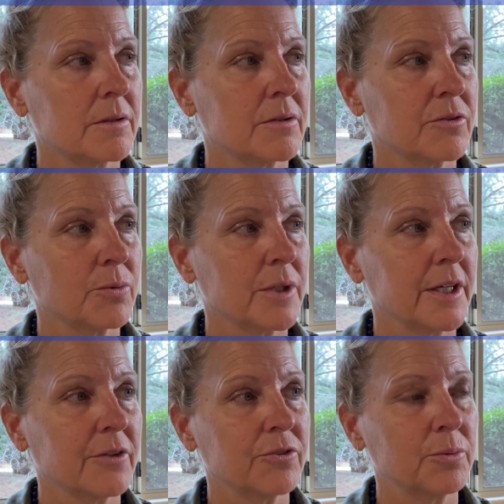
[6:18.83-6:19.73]
So what
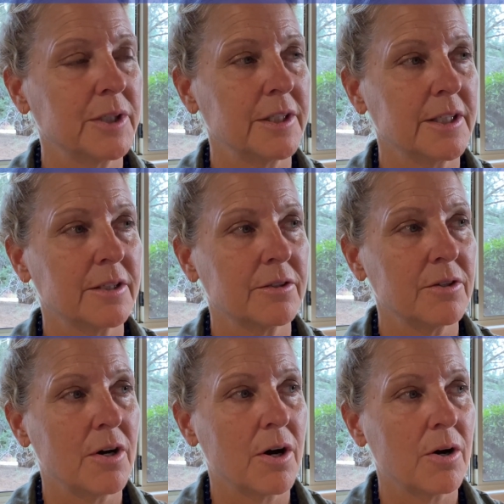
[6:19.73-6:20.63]
else do we need to
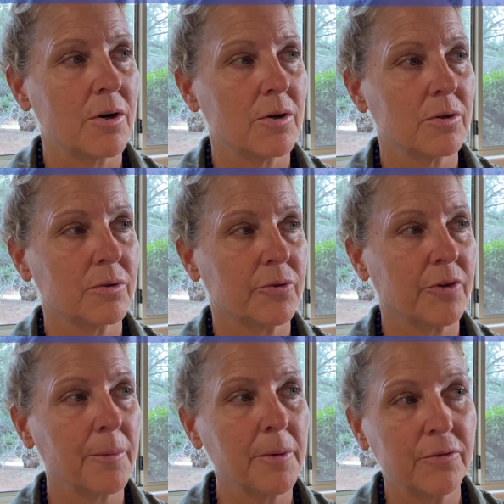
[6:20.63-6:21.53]
know?
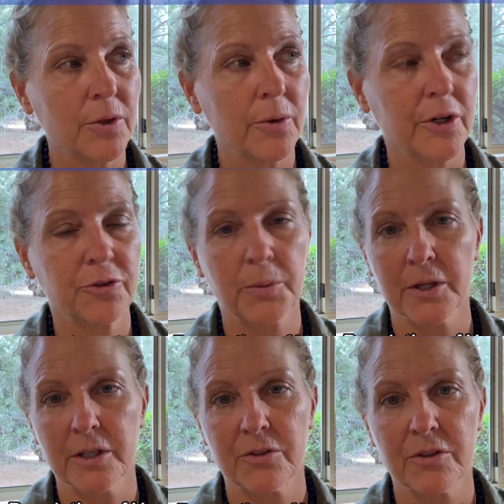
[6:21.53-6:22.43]
Some of you are
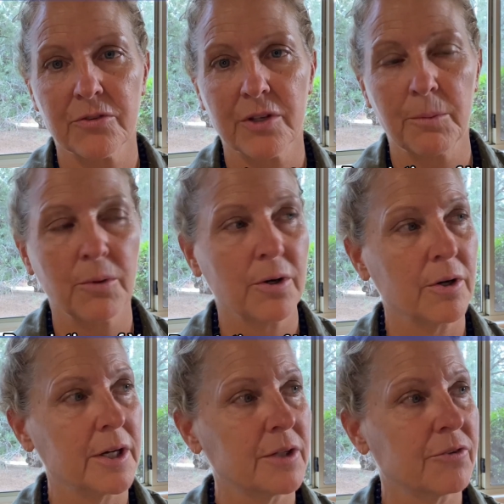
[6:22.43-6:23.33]
experiencing summer
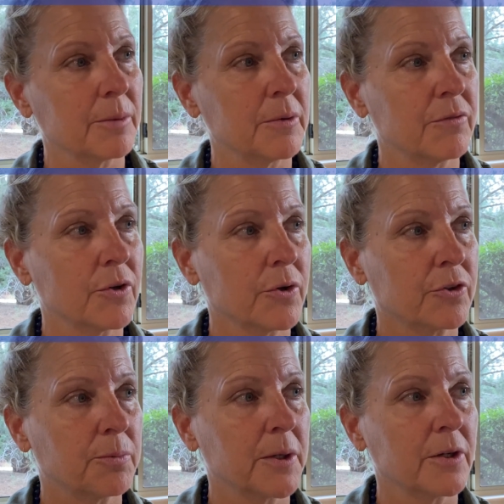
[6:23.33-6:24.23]
and some of you are
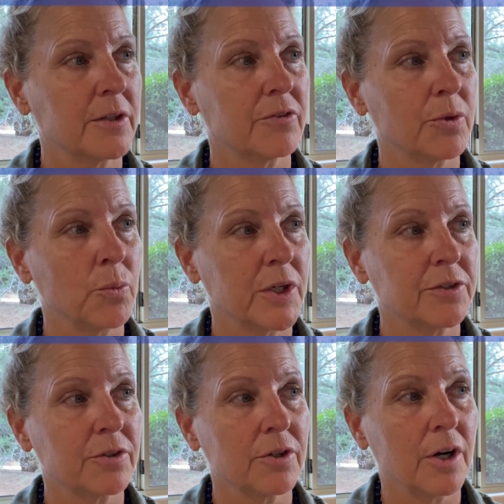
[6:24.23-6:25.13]
experiencing
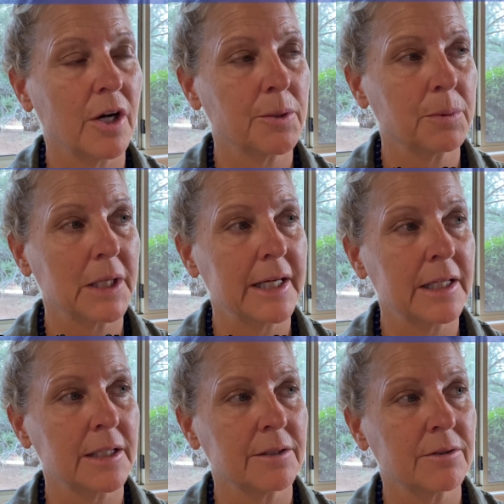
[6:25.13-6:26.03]
winter on the
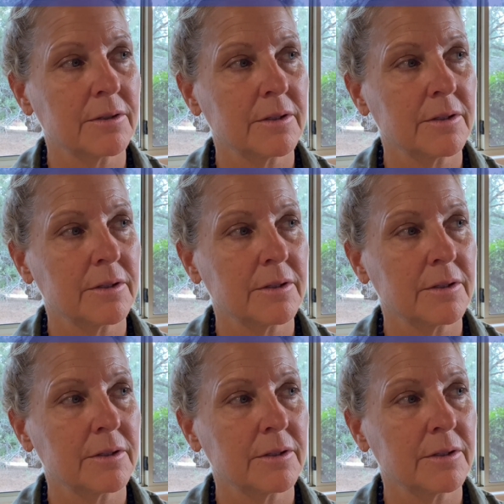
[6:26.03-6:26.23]
planet.